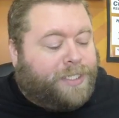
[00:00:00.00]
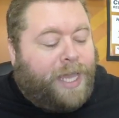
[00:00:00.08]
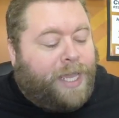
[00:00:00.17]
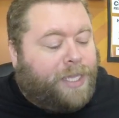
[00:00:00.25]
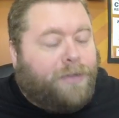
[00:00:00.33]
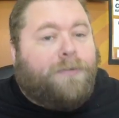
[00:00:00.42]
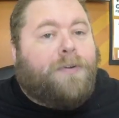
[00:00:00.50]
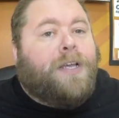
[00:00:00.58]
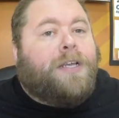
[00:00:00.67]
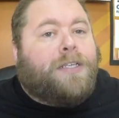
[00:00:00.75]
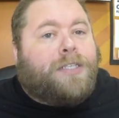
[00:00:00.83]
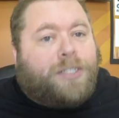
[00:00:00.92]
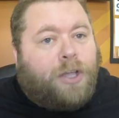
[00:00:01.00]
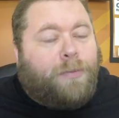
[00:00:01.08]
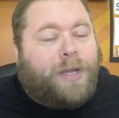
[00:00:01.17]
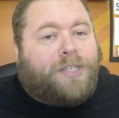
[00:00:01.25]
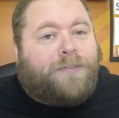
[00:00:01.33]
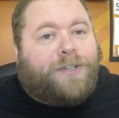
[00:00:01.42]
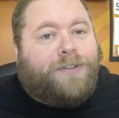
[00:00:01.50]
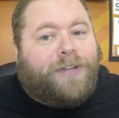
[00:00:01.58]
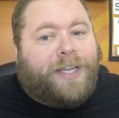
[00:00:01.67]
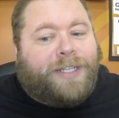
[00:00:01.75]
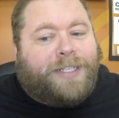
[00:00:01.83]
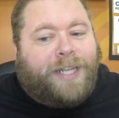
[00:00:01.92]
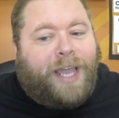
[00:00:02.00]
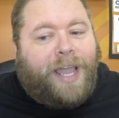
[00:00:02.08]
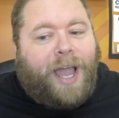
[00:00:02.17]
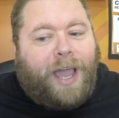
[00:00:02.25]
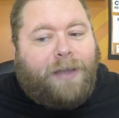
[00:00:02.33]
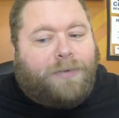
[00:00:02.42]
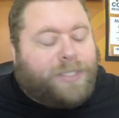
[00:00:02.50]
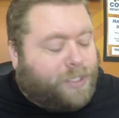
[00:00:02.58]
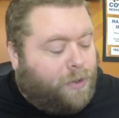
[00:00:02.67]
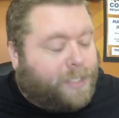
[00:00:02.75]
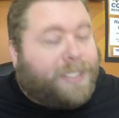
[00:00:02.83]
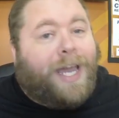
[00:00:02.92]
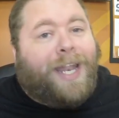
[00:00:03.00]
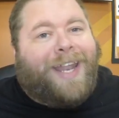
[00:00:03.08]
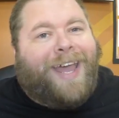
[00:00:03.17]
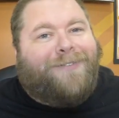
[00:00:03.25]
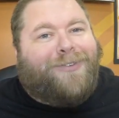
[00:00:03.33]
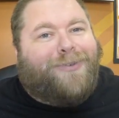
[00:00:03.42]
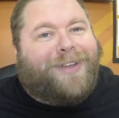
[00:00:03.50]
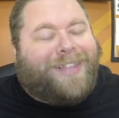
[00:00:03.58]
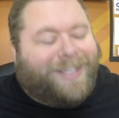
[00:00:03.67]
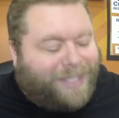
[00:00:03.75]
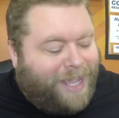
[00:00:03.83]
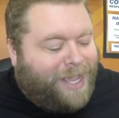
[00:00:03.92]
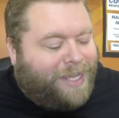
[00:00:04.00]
Thank you so much for tuning in today. I was so excited to have you with us.